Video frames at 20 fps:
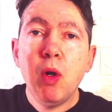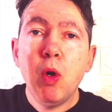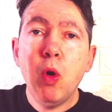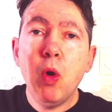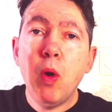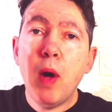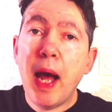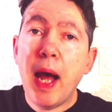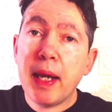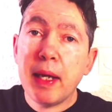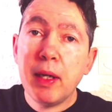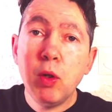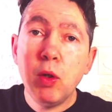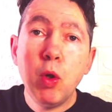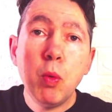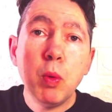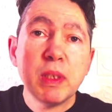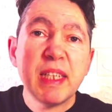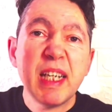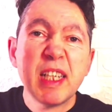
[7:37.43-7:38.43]
or I can
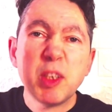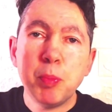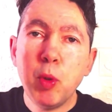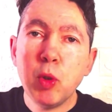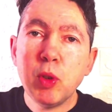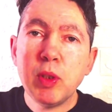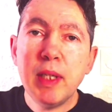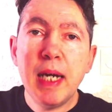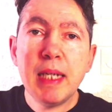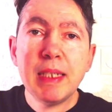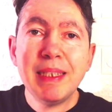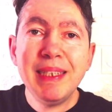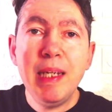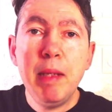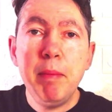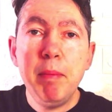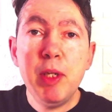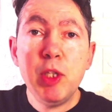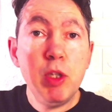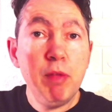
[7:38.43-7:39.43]
always export it as an
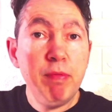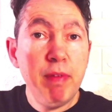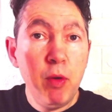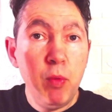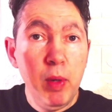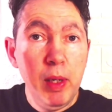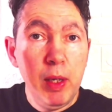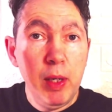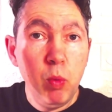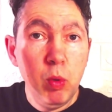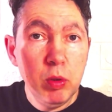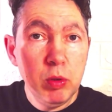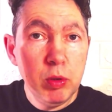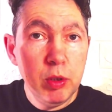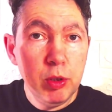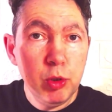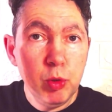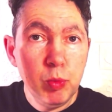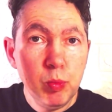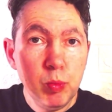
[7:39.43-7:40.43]
image if I really
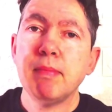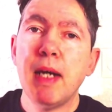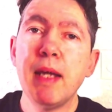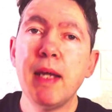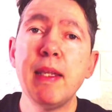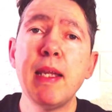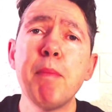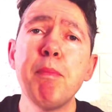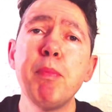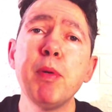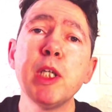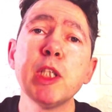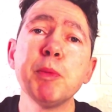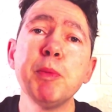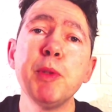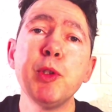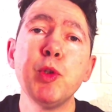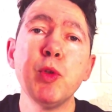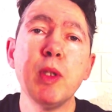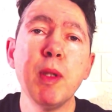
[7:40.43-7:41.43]
wanted to. And that brings
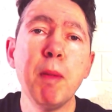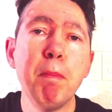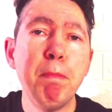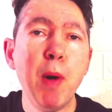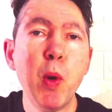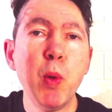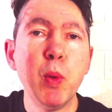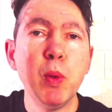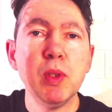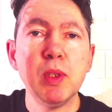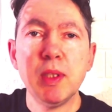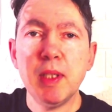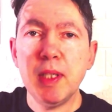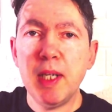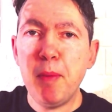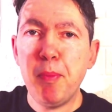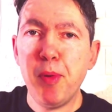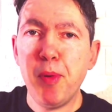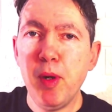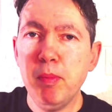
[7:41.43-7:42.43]
me to the bonus that
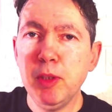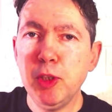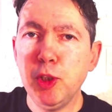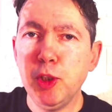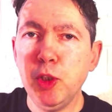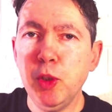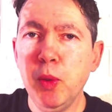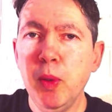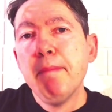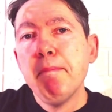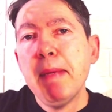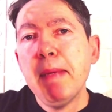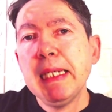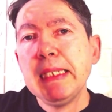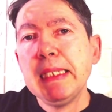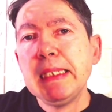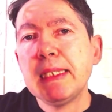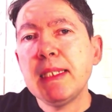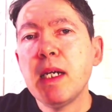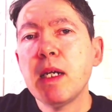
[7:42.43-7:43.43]
I promised you. My
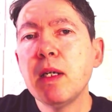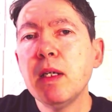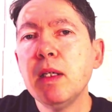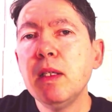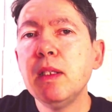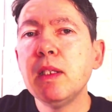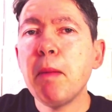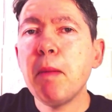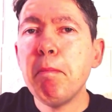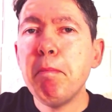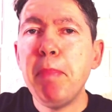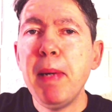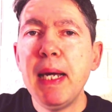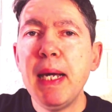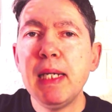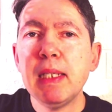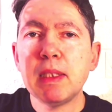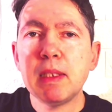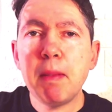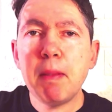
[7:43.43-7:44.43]
second
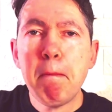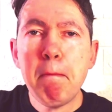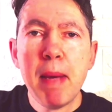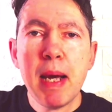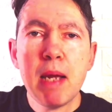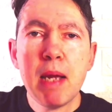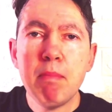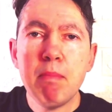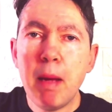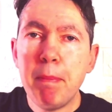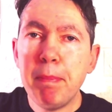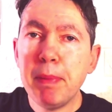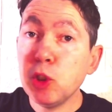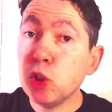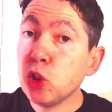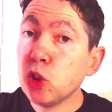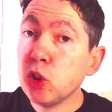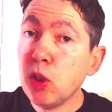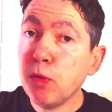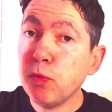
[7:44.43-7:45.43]
best mind
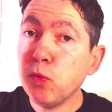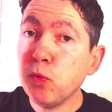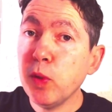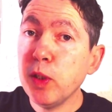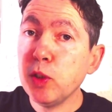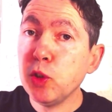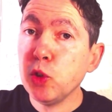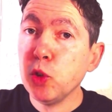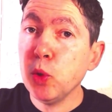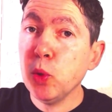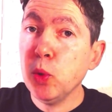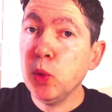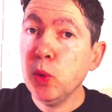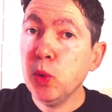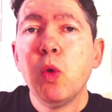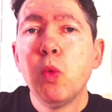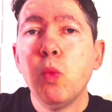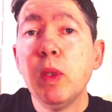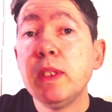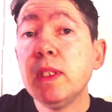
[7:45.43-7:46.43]
mapping software tool,
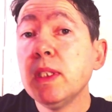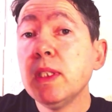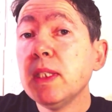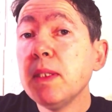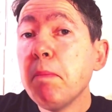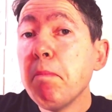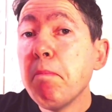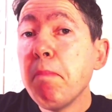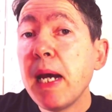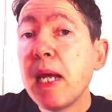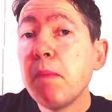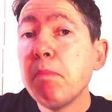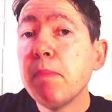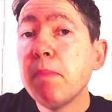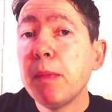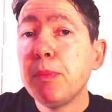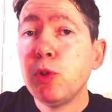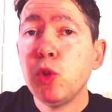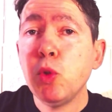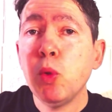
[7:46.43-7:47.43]
which is the mind
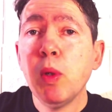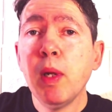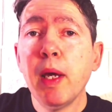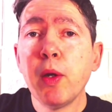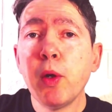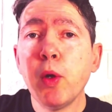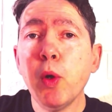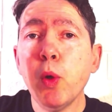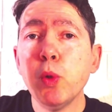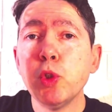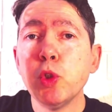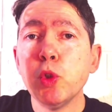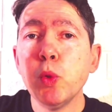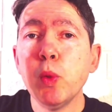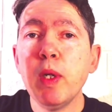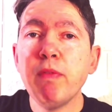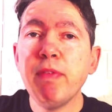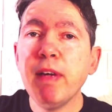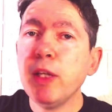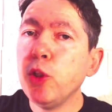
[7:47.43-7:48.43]
map tool I go to
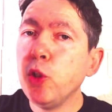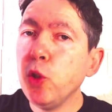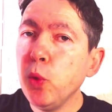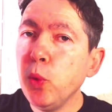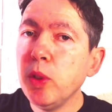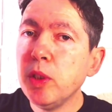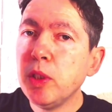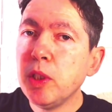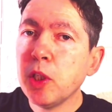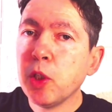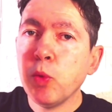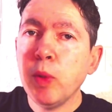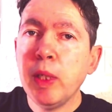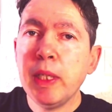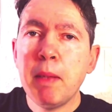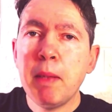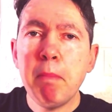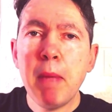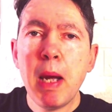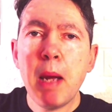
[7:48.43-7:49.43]
if I do need to
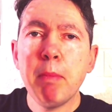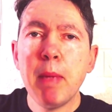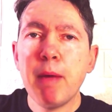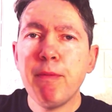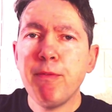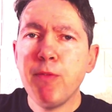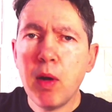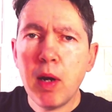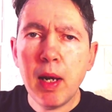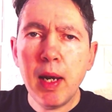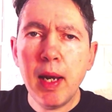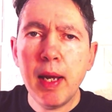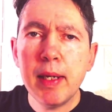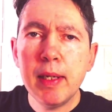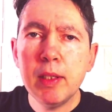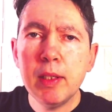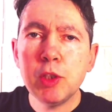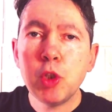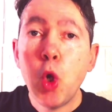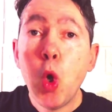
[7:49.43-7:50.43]
create a mind map for
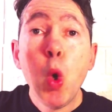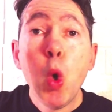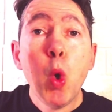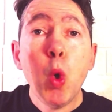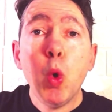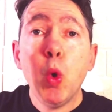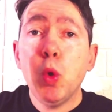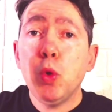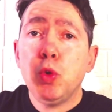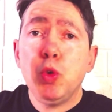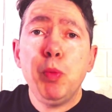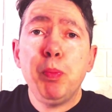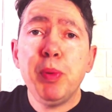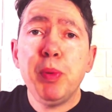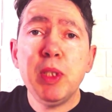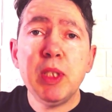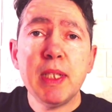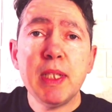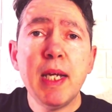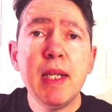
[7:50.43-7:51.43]
clients or to
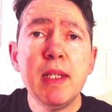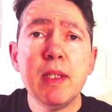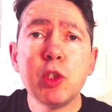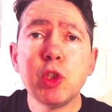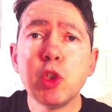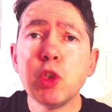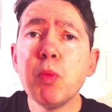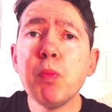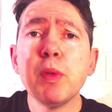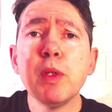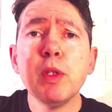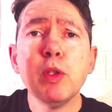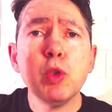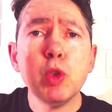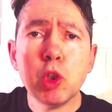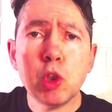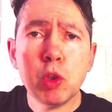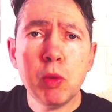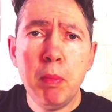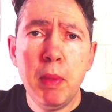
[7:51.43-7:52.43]
present something
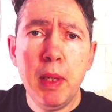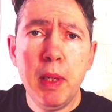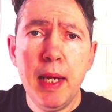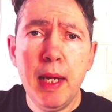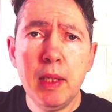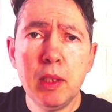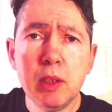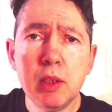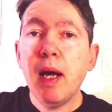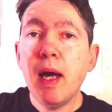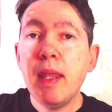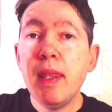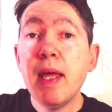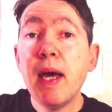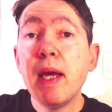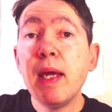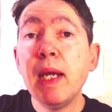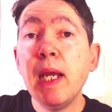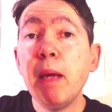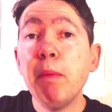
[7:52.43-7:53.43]
to somebody else. And
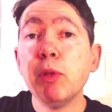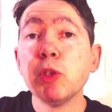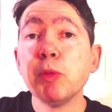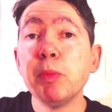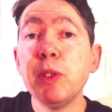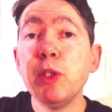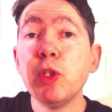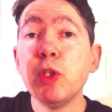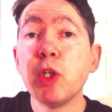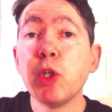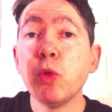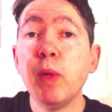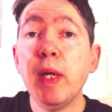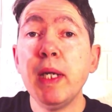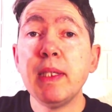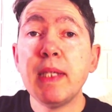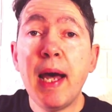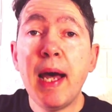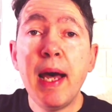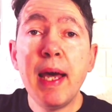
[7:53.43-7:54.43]
that enables me to
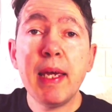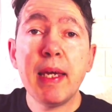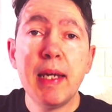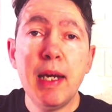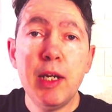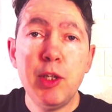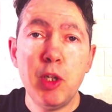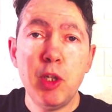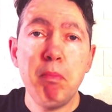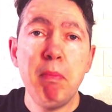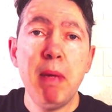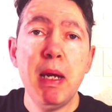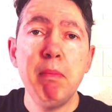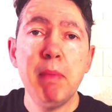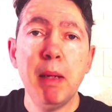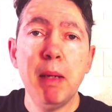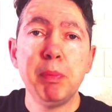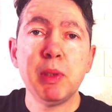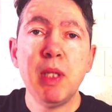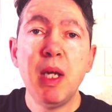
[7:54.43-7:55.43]
create eye-catching mind
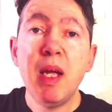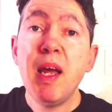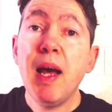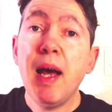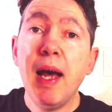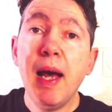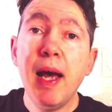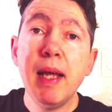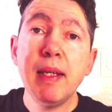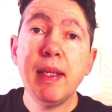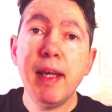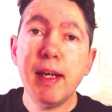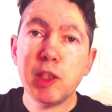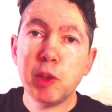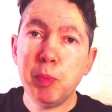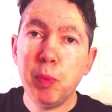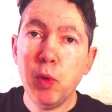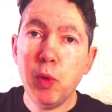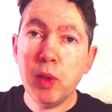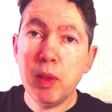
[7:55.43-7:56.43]
maps and
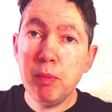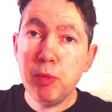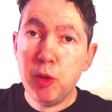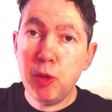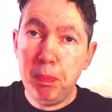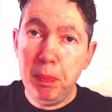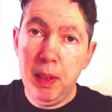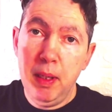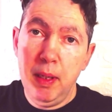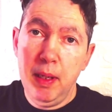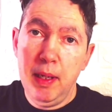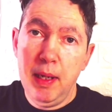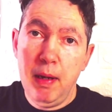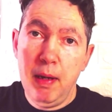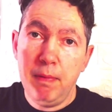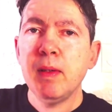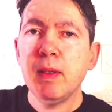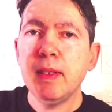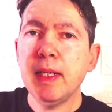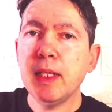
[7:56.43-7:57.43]
export them to
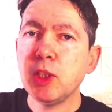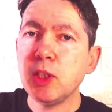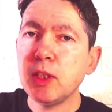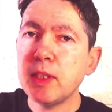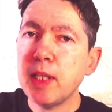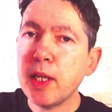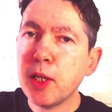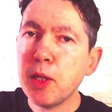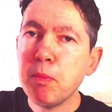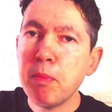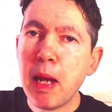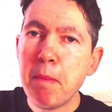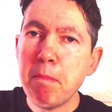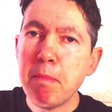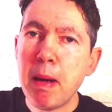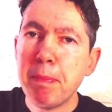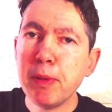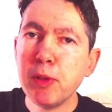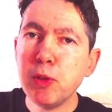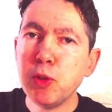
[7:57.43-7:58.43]
PDF. That second mind
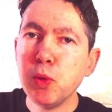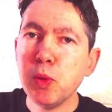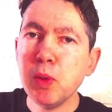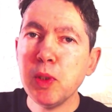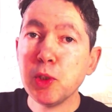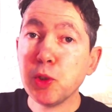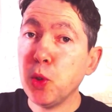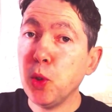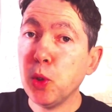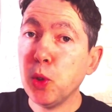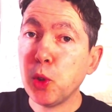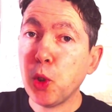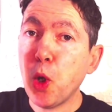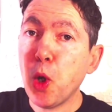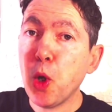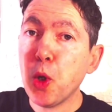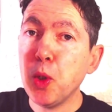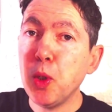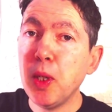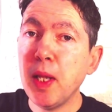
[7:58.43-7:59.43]
mapping tool is called
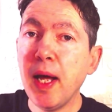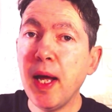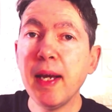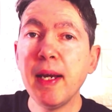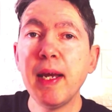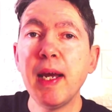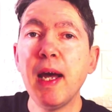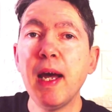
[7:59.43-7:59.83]
Coggle and I